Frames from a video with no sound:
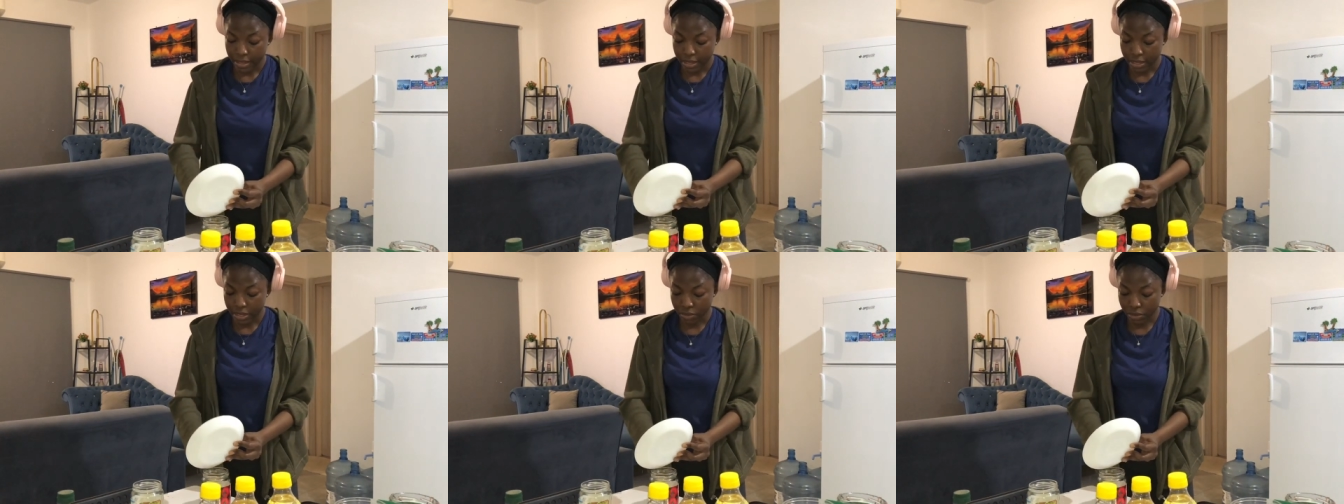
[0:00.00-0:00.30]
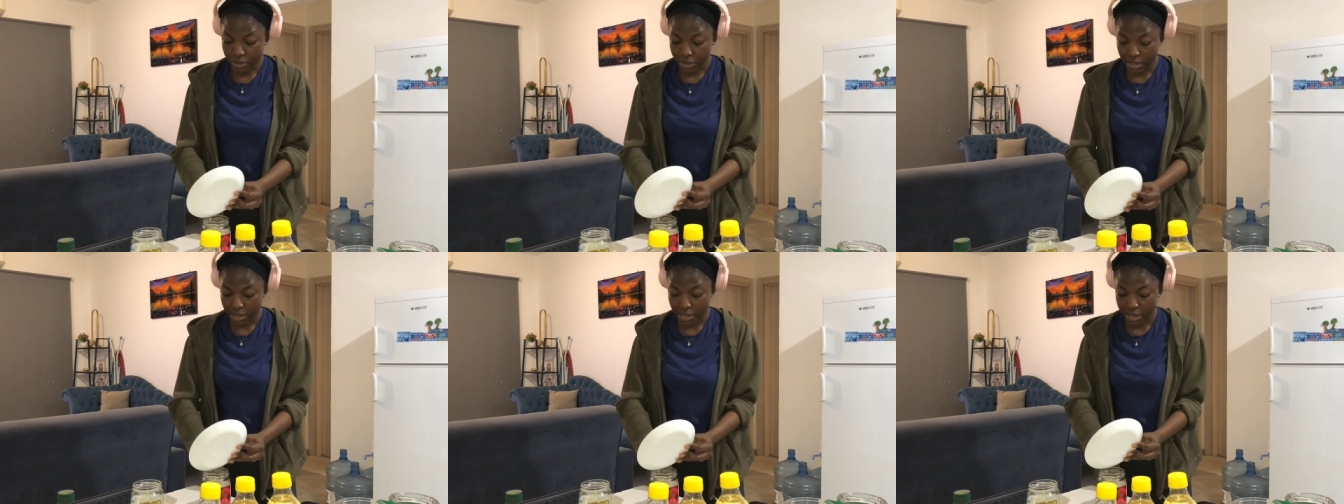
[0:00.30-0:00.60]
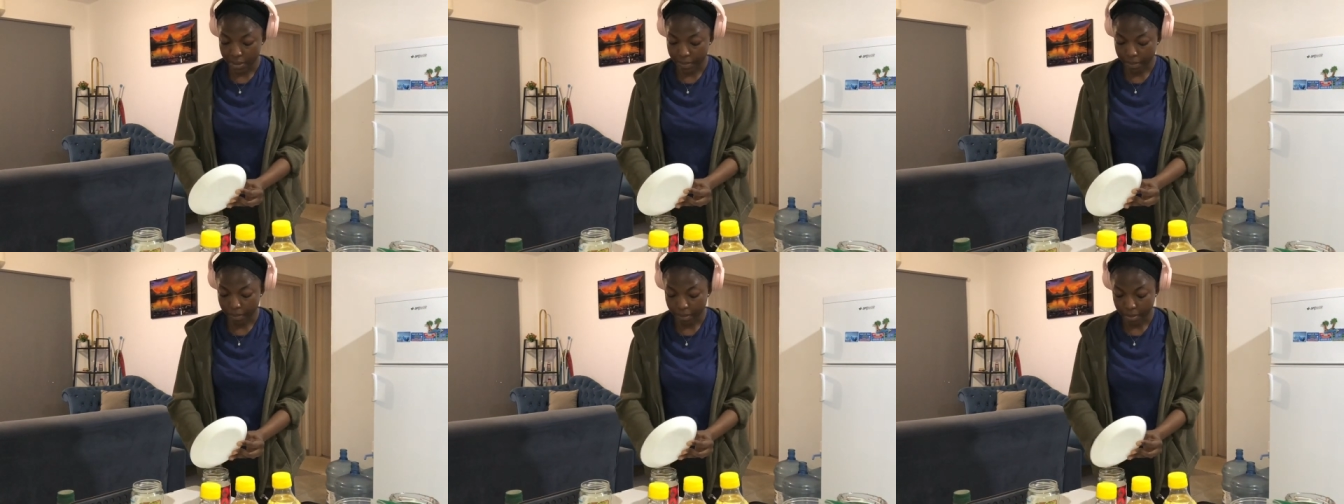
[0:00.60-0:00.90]
to
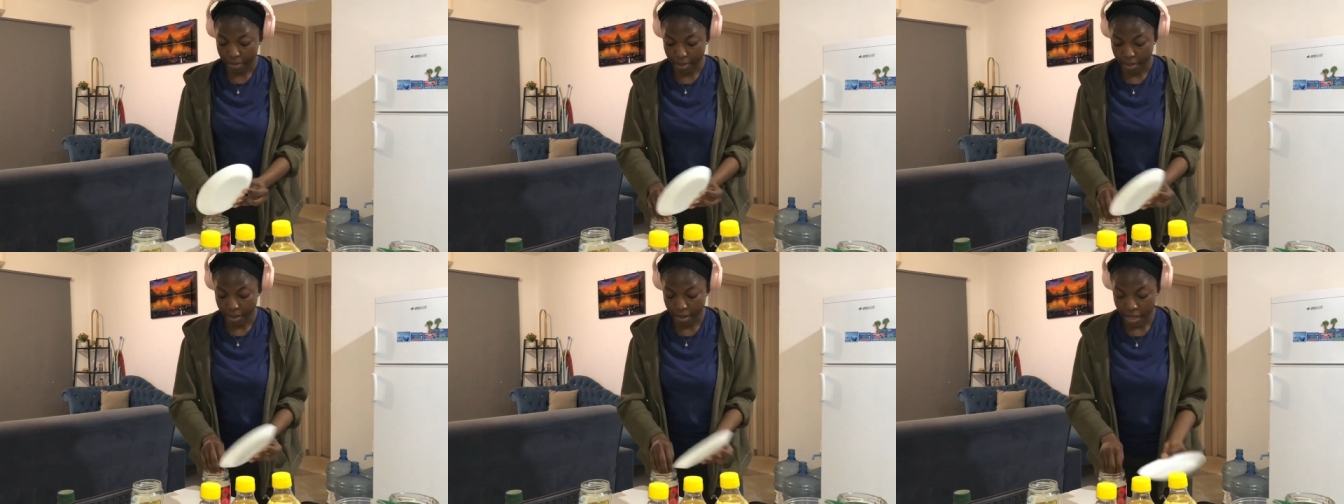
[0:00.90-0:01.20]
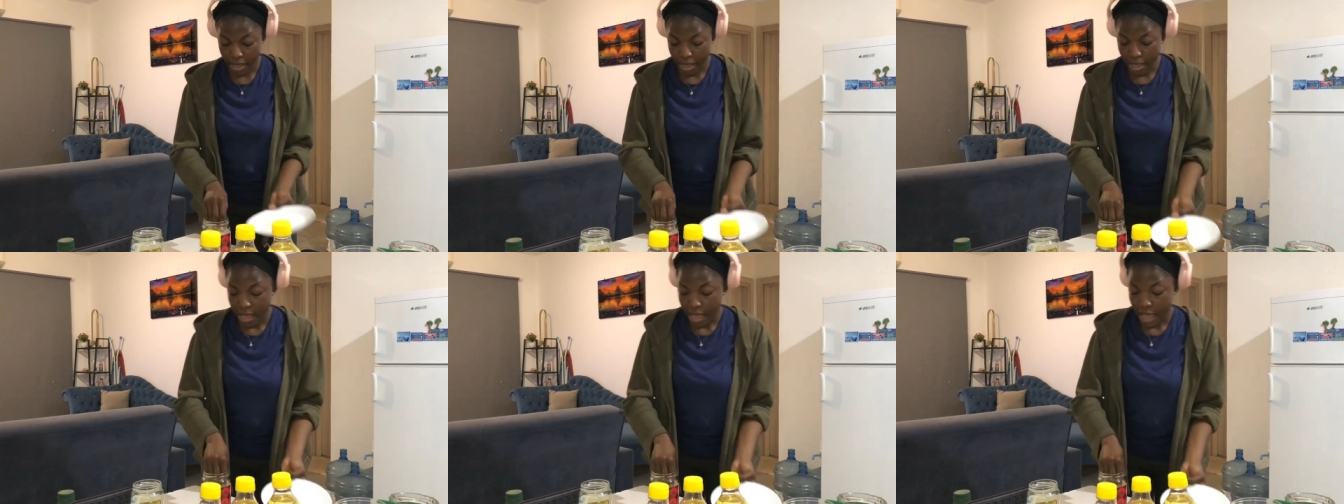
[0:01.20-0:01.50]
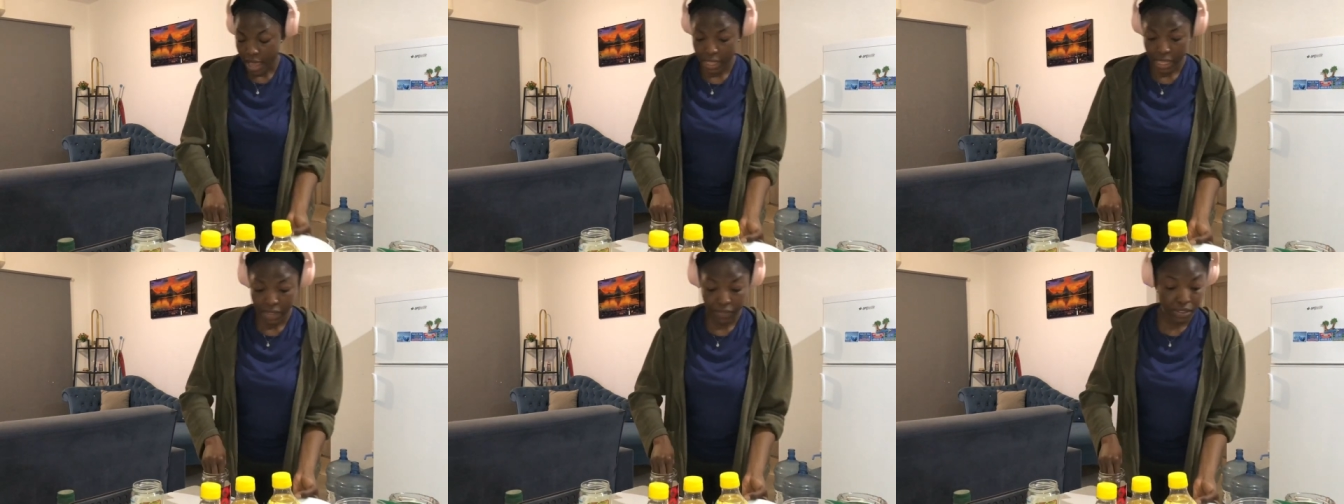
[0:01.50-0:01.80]
Z
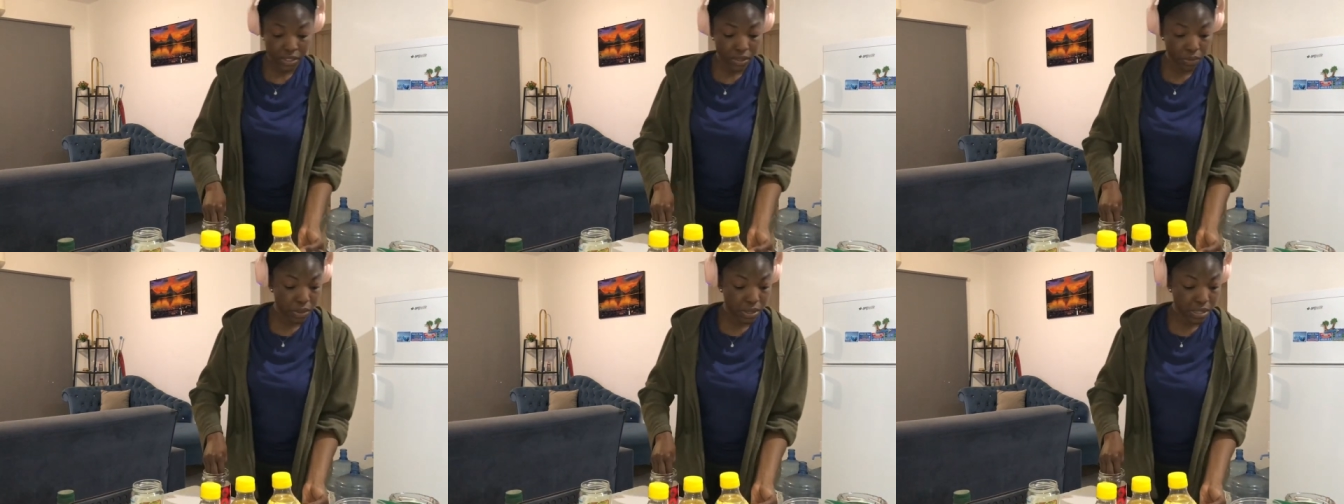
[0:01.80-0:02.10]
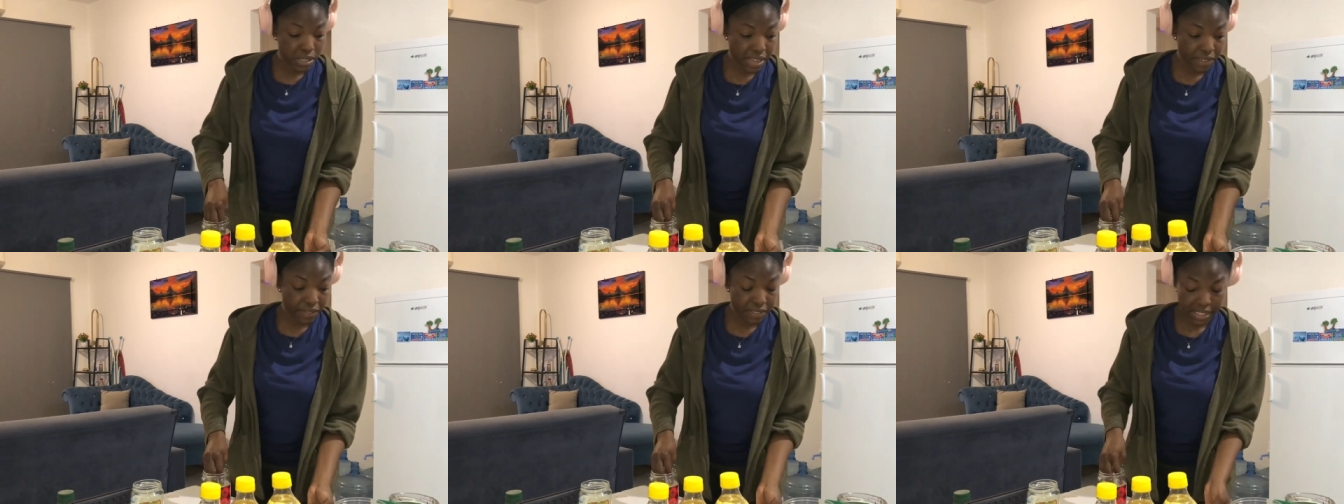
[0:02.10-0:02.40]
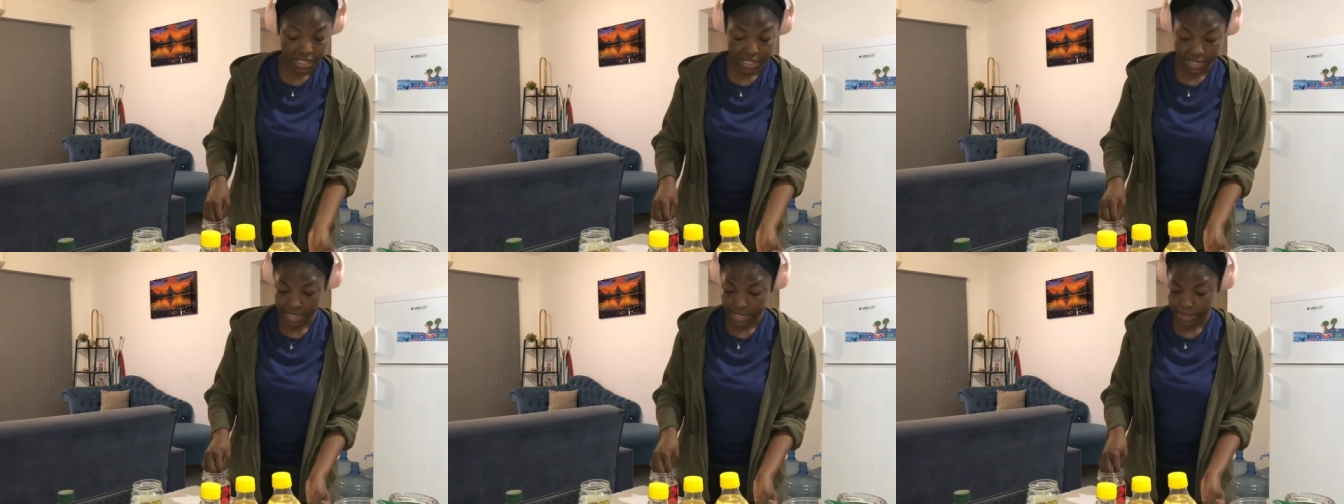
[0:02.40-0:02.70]
and even the ones
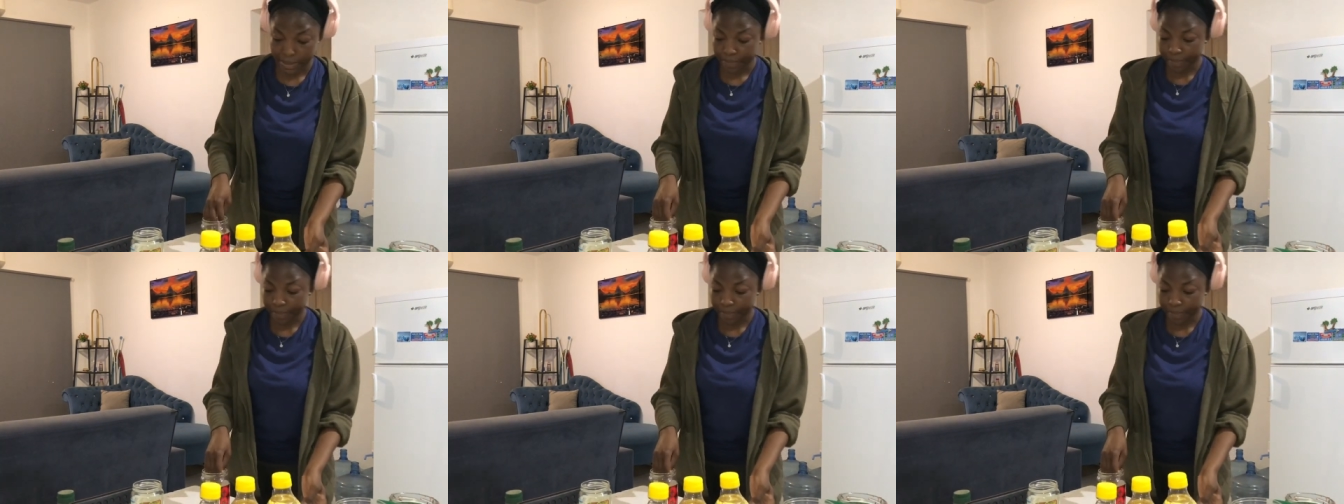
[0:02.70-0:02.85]
after Z.